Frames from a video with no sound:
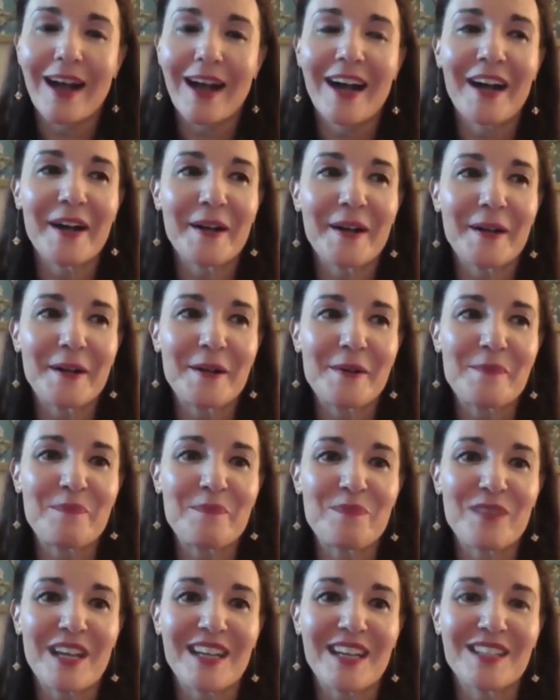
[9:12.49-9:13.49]

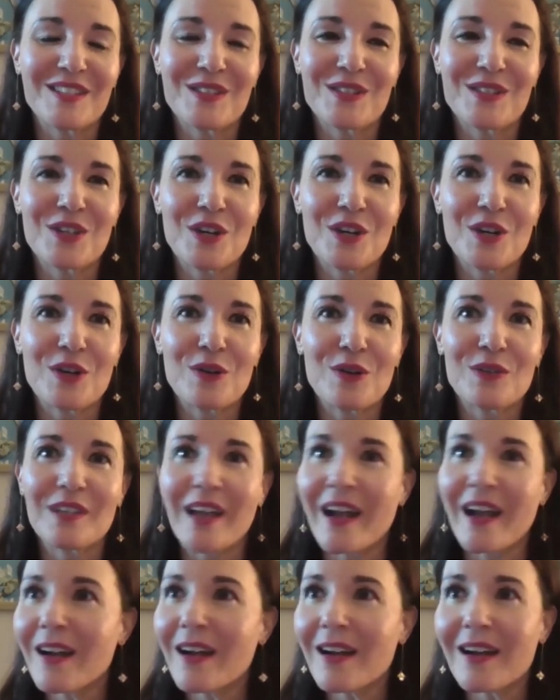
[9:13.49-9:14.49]
And so
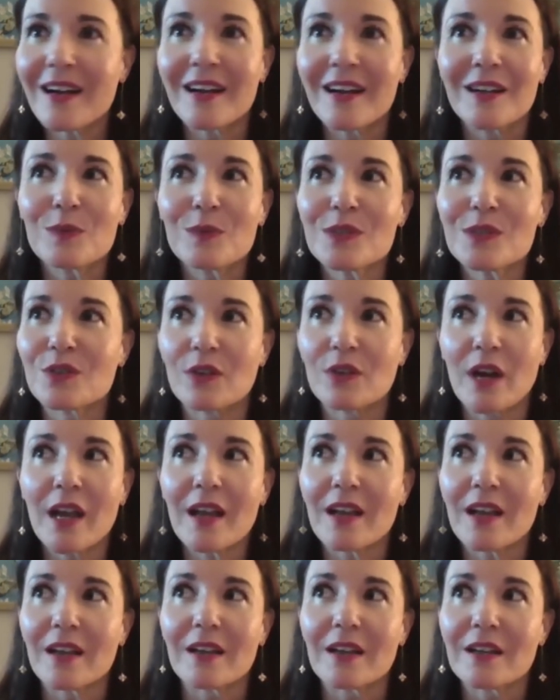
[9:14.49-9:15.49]
yeah, it was
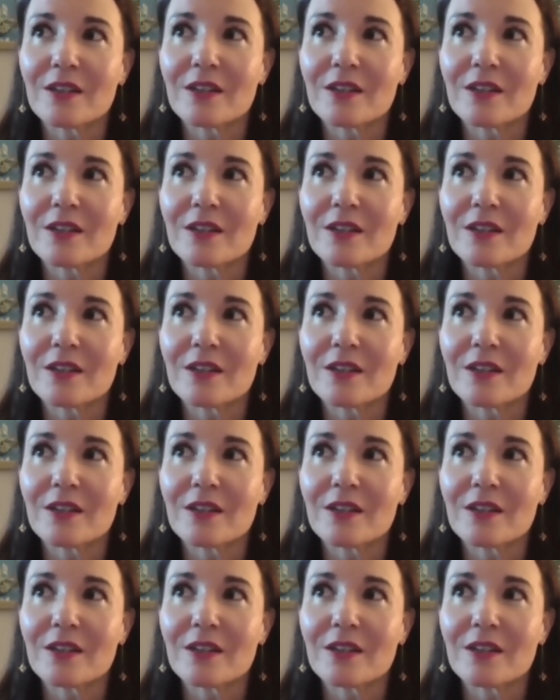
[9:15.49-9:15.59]
great,